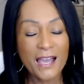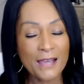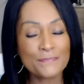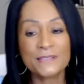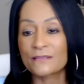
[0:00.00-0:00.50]

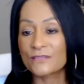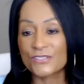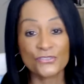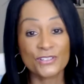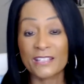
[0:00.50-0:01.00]

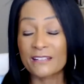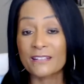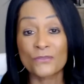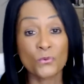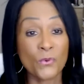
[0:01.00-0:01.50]
that are
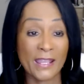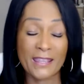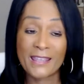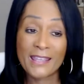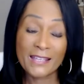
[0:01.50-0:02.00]
getting in the way.